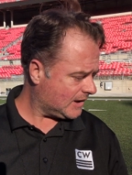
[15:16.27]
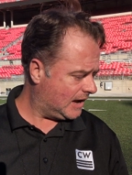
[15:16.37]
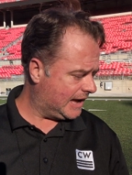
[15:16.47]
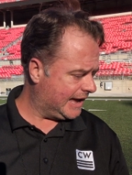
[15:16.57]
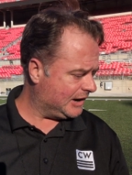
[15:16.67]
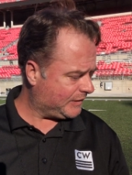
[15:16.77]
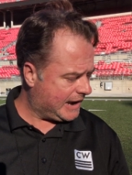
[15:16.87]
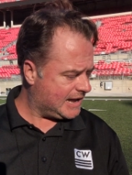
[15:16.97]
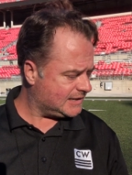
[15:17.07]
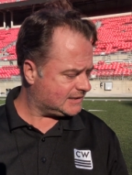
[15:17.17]
And if I
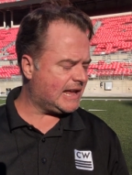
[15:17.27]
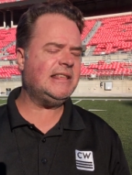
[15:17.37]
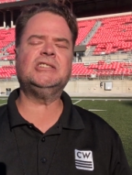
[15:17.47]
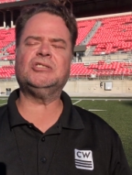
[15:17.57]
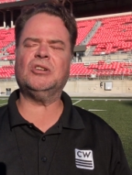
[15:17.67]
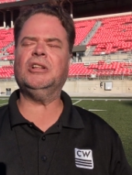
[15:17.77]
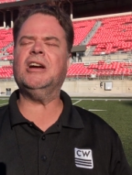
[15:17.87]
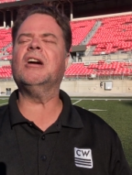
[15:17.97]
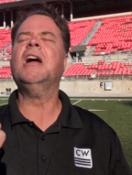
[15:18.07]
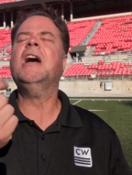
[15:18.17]
didn't say this
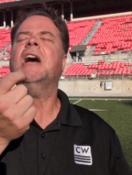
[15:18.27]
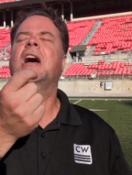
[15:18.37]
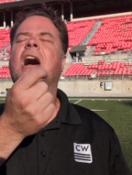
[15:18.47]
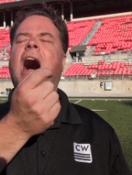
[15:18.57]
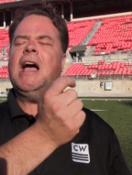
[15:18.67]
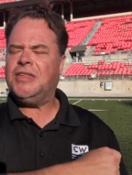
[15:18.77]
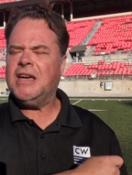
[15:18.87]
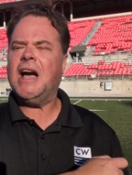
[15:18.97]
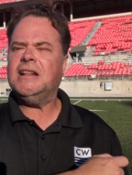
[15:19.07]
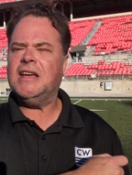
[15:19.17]
earlier, I
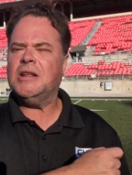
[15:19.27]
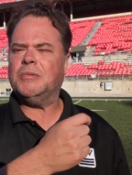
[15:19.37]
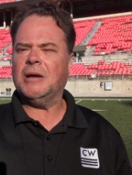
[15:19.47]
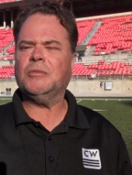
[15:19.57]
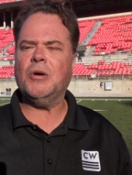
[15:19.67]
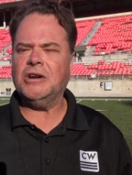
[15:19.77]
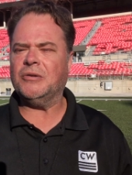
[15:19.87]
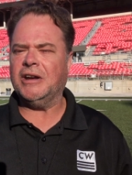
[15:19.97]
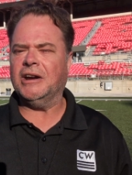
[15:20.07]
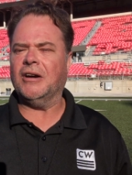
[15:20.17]
think I did, but I'm going to
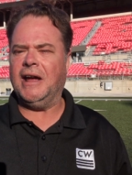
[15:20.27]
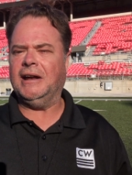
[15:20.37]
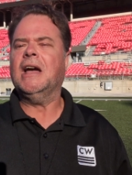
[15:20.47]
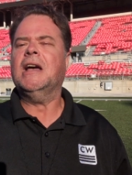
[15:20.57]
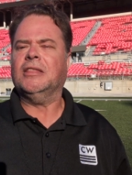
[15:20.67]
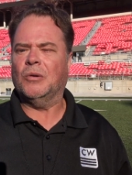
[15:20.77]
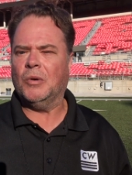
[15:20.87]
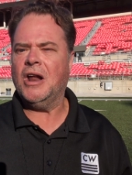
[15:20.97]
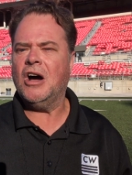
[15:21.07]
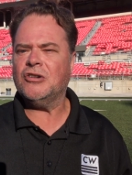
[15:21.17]
reiterate. The
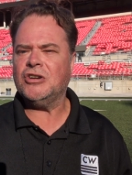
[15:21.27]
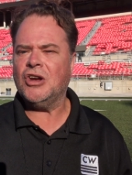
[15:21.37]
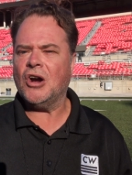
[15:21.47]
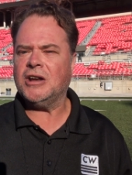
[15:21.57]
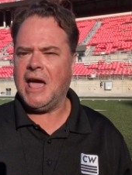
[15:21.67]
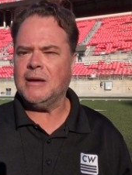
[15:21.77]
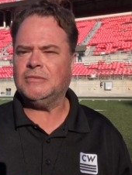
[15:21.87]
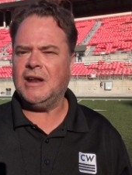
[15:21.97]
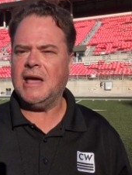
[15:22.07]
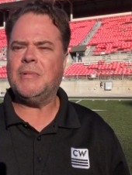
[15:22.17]
100-yard game
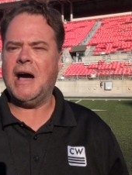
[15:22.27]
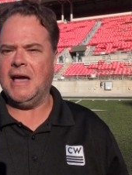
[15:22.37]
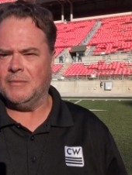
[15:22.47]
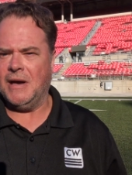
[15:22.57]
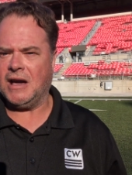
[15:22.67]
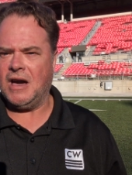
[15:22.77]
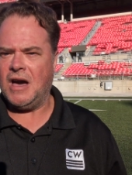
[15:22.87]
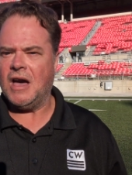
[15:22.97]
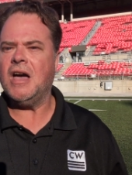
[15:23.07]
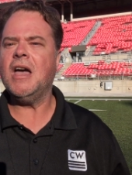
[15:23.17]
today by
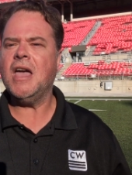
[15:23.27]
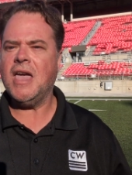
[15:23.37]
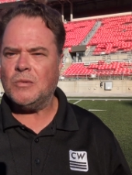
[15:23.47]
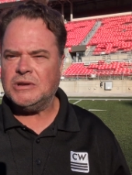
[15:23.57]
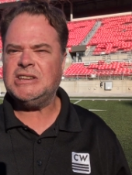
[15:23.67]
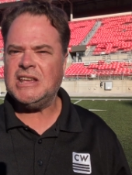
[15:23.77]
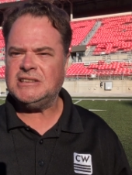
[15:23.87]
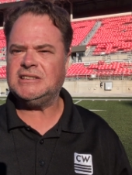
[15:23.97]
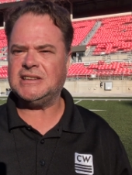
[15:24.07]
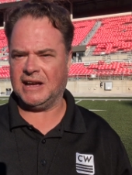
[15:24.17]
Emeka, it was
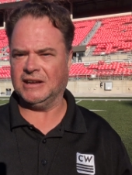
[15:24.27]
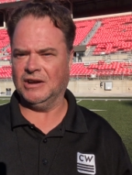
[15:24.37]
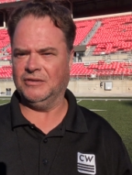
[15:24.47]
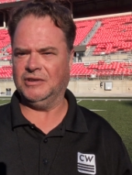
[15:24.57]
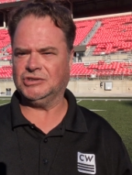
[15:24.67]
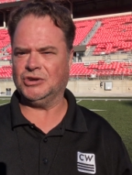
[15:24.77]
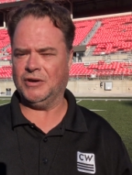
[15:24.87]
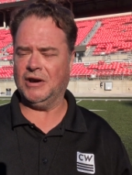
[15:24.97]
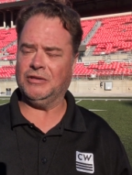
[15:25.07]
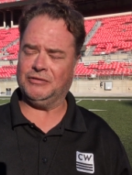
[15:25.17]
his second of his
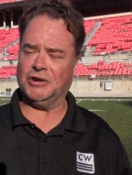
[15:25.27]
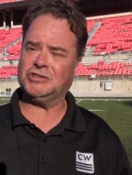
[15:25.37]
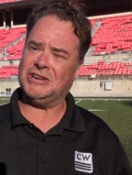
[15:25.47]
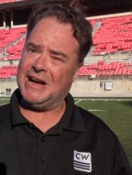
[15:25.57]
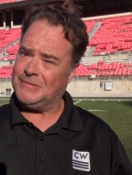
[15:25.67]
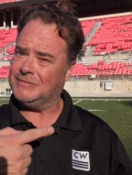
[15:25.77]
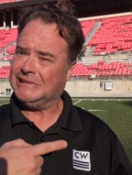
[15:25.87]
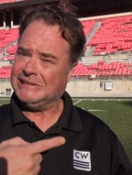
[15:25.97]
career, the first time